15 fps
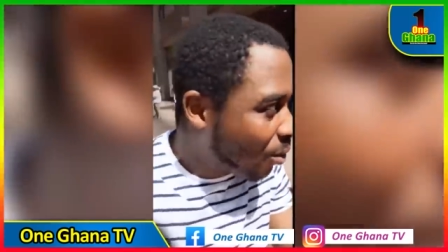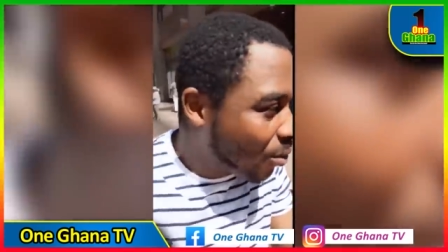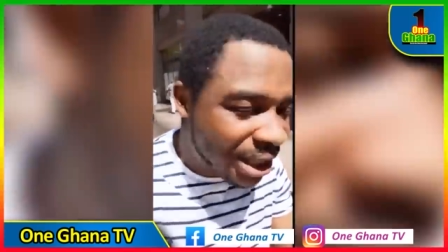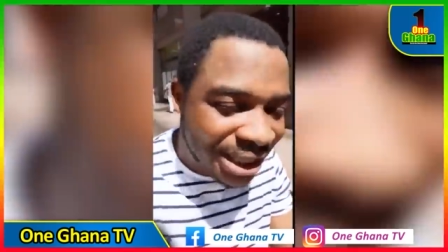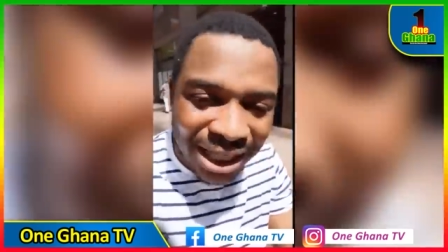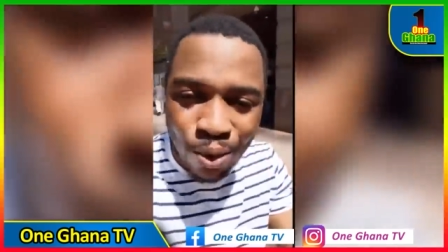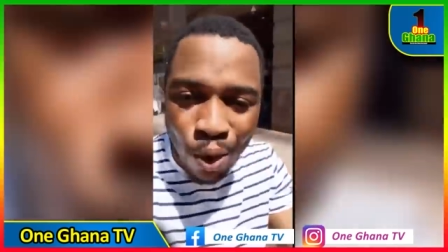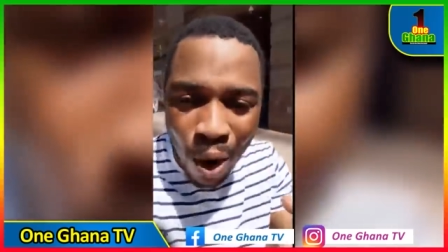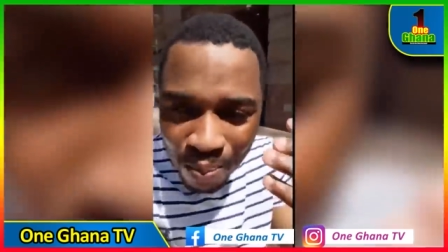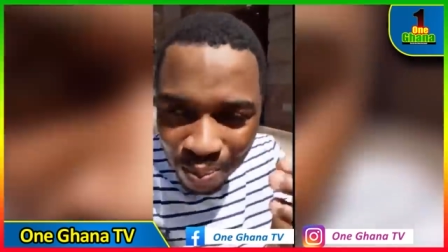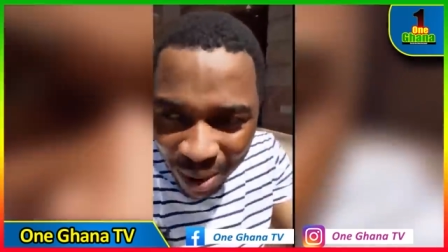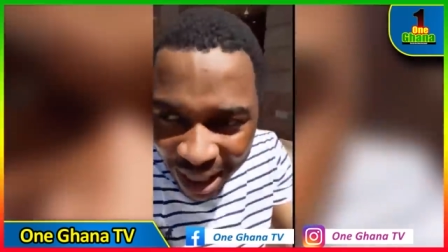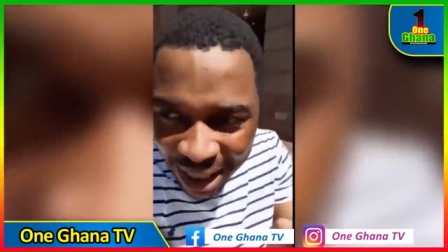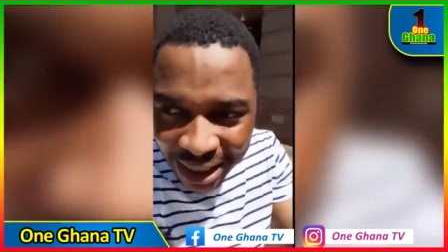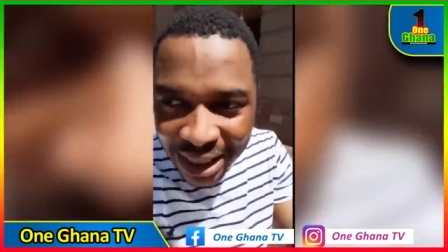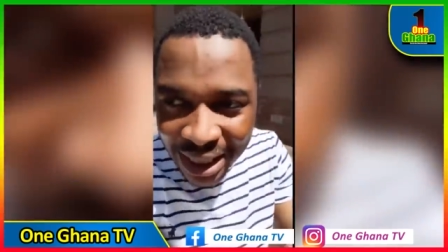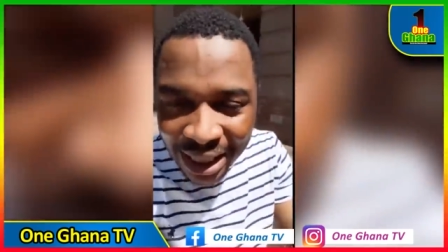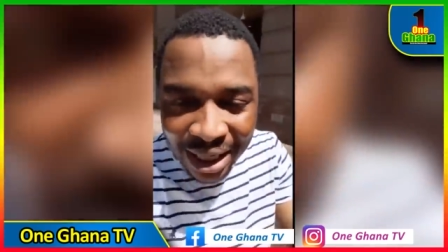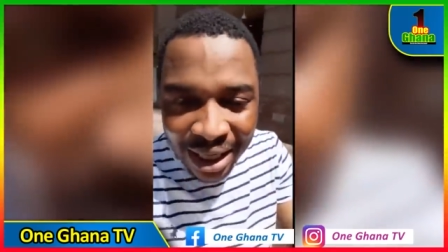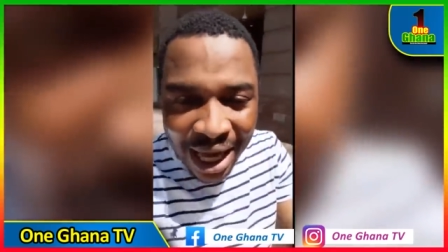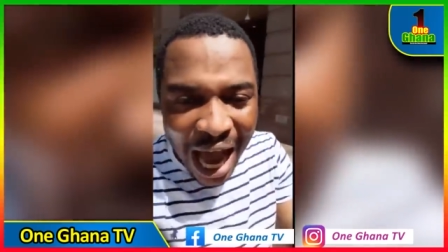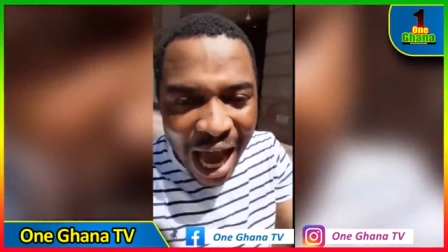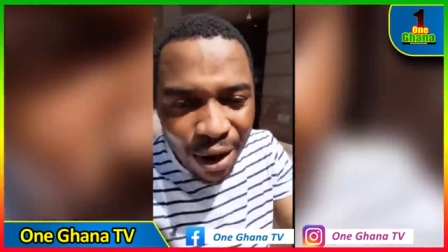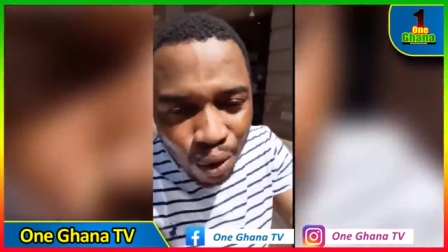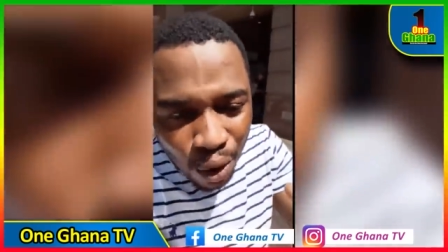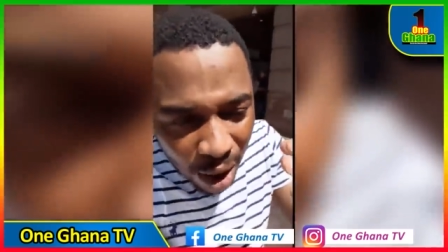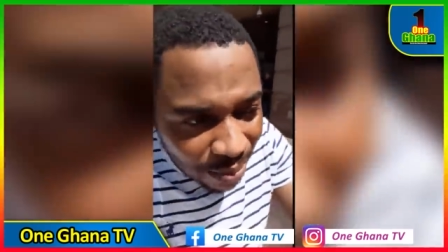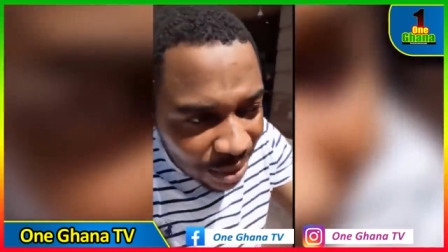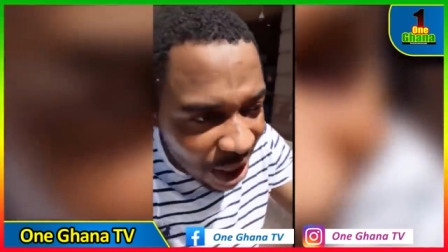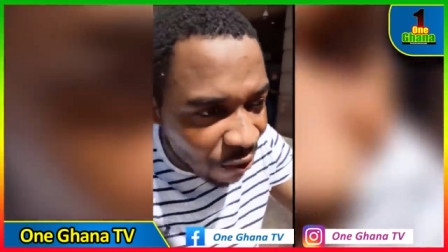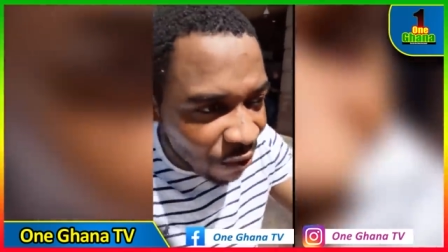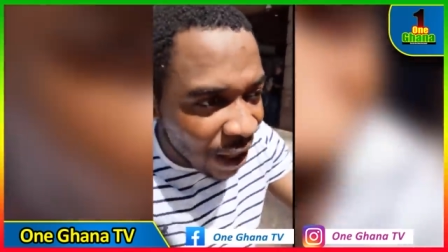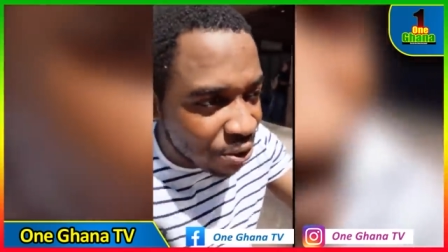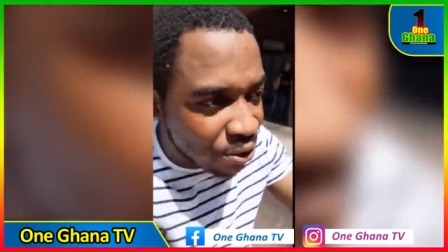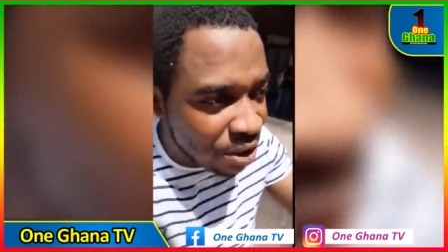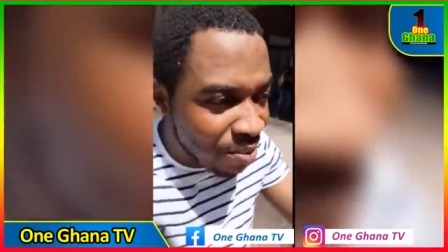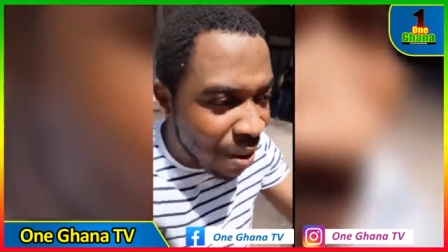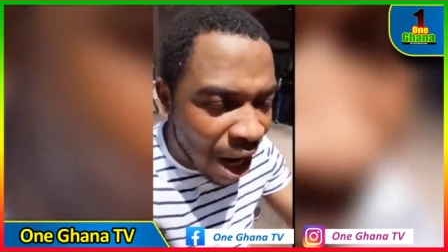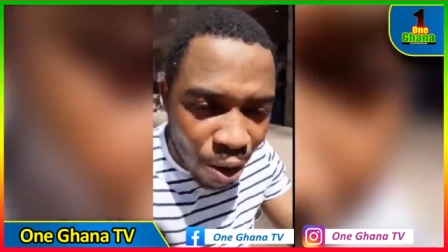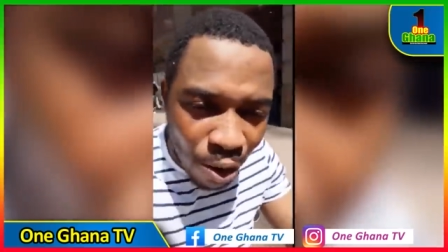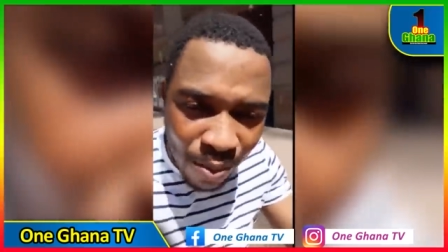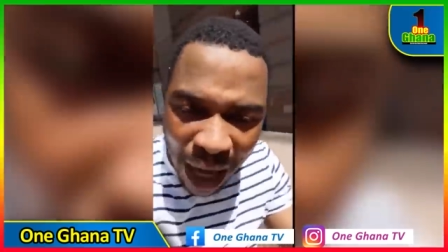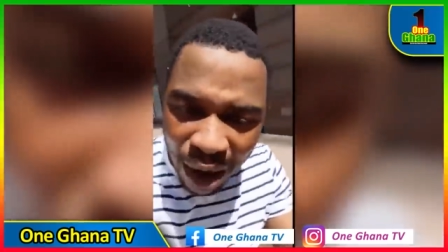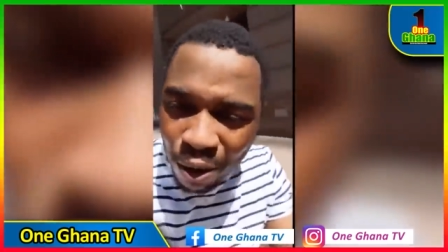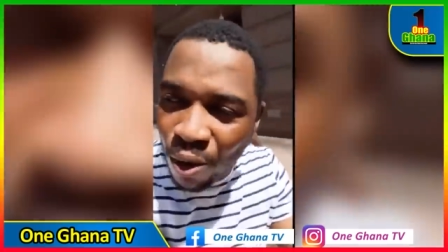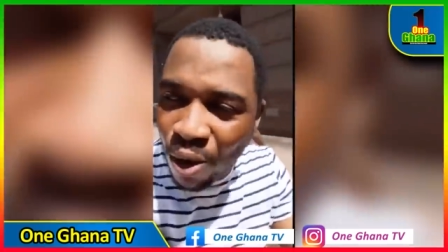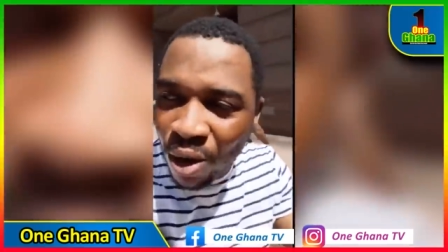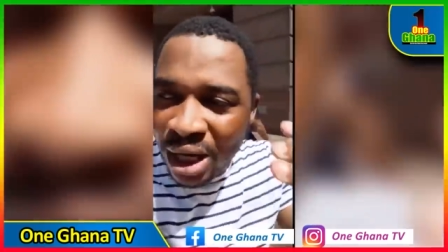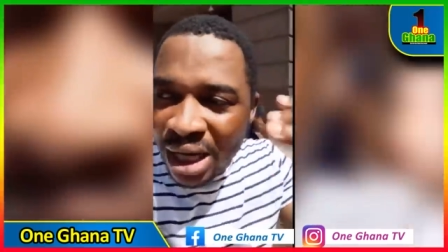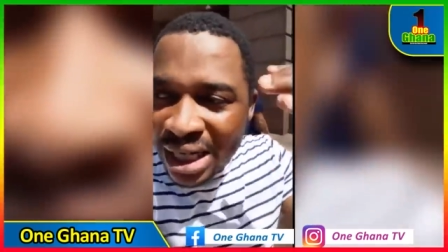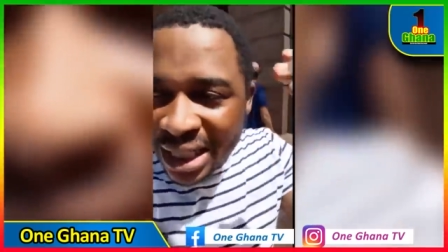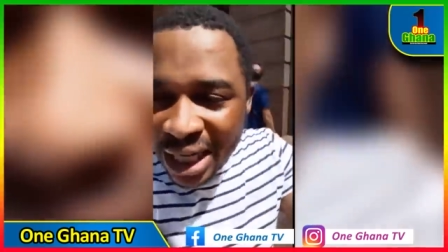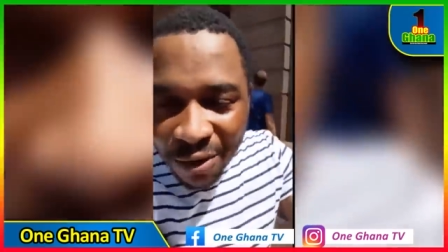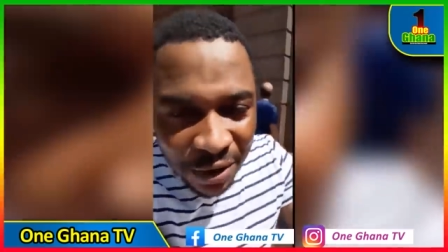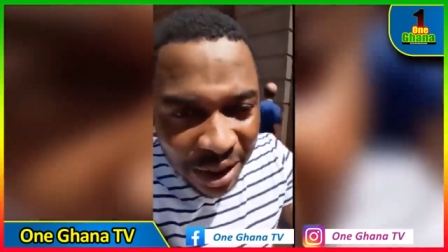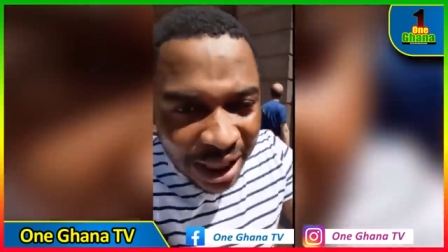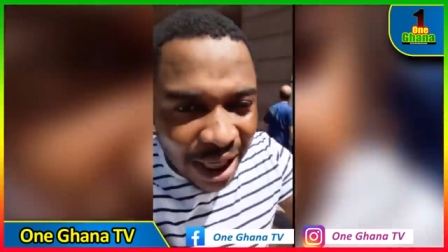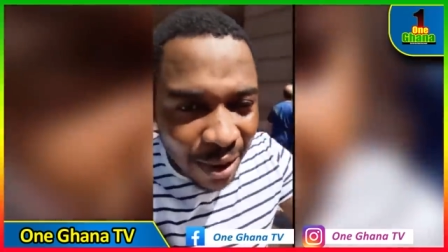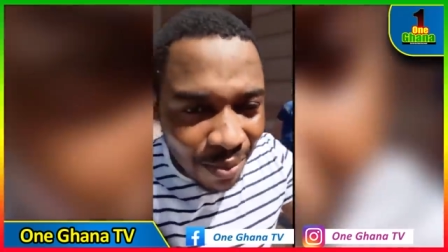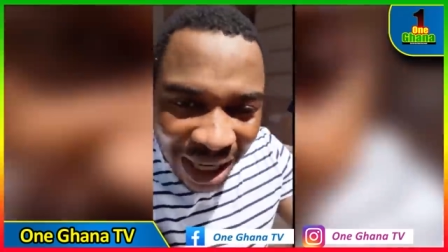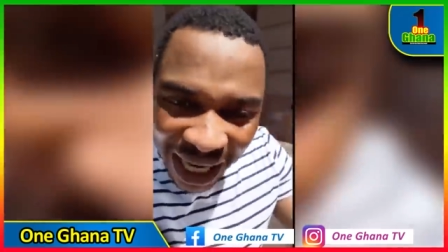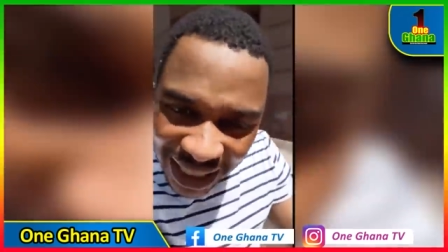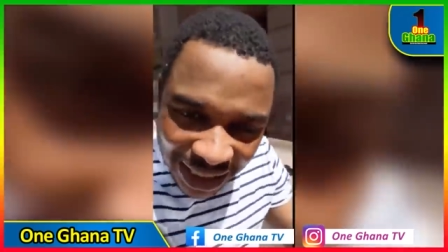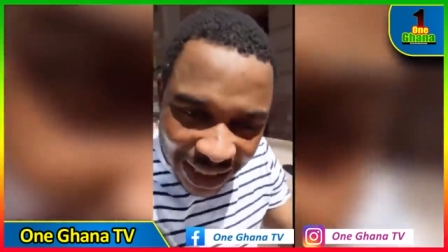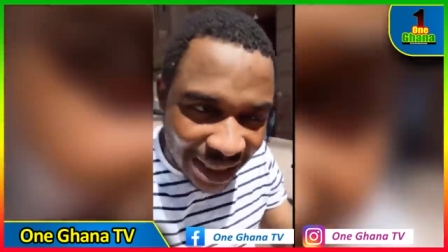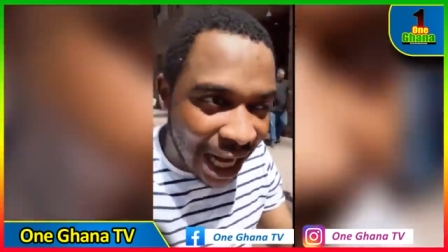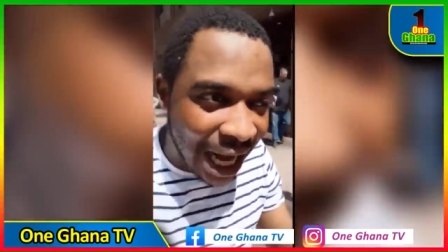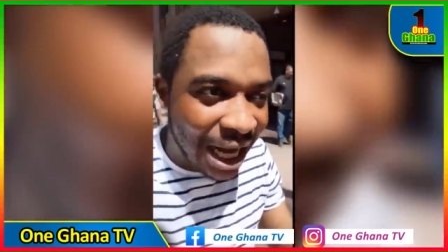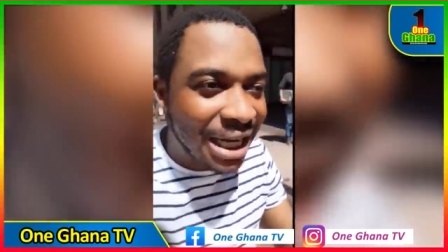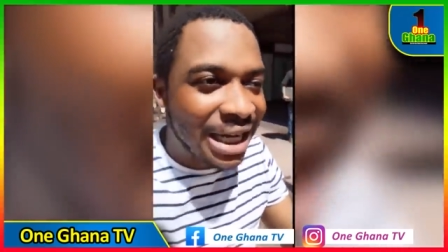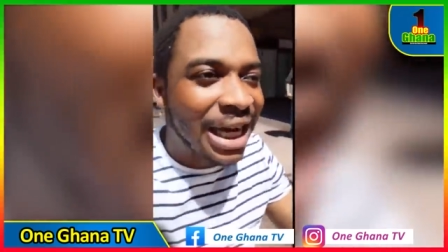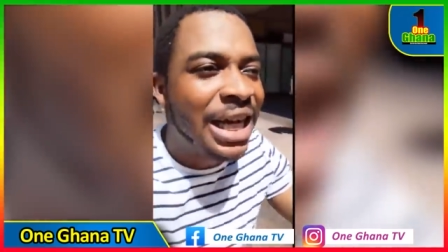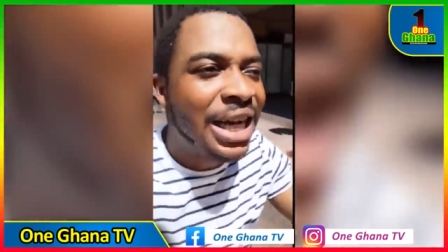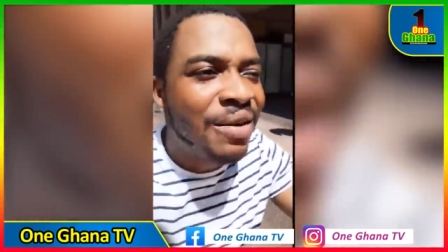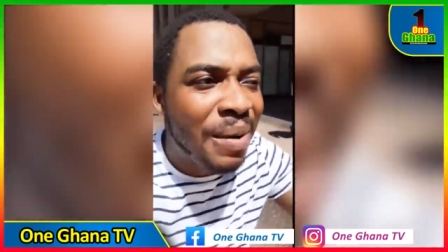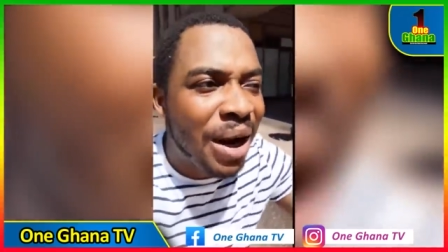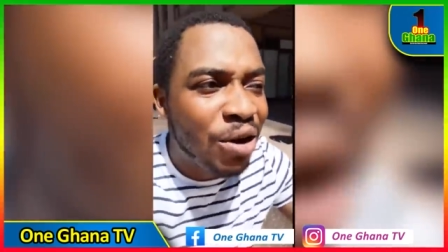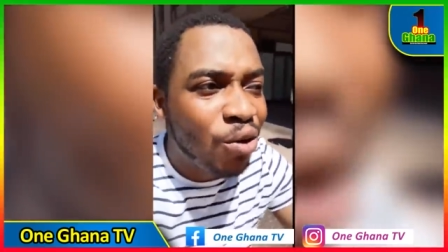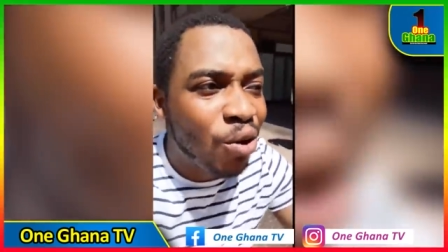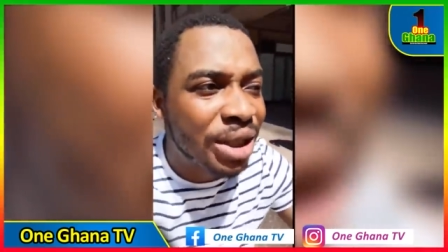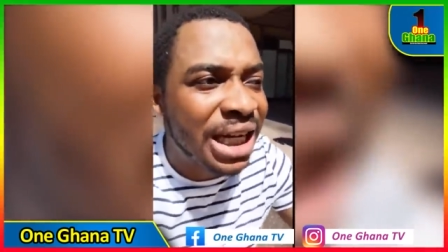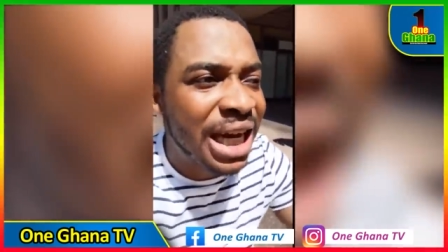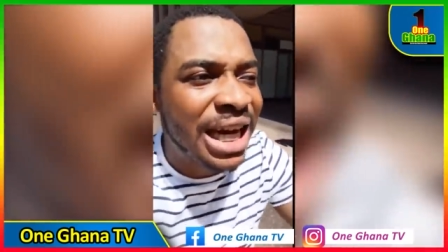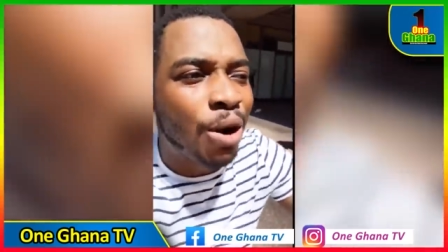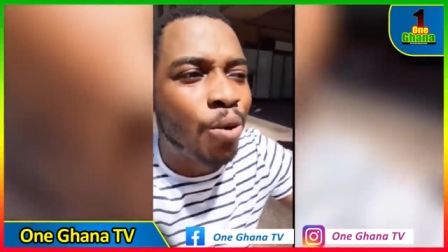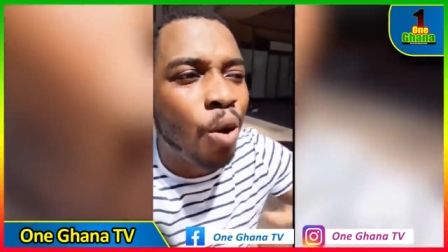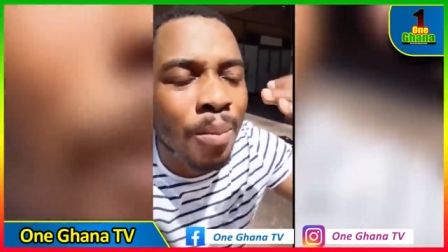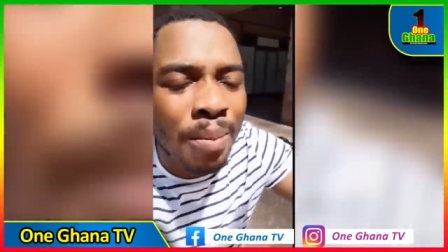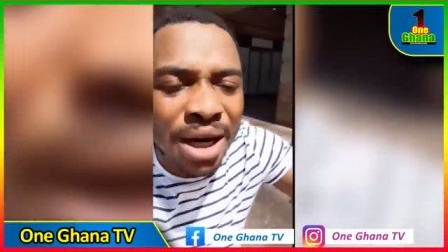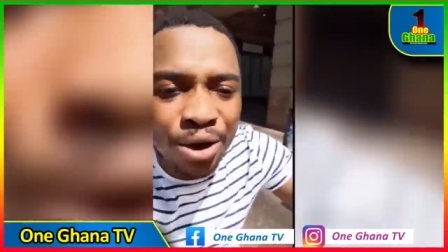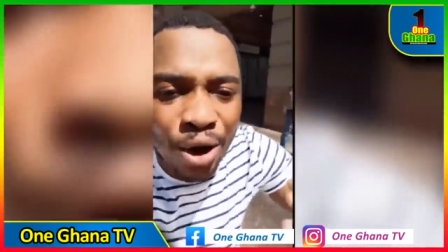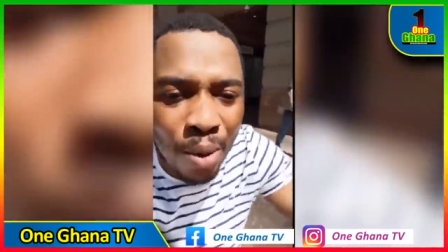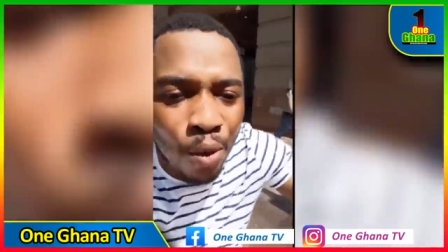Cress, a companies and will be a factory Makumako 70 branches. And can Nipa do was a combat your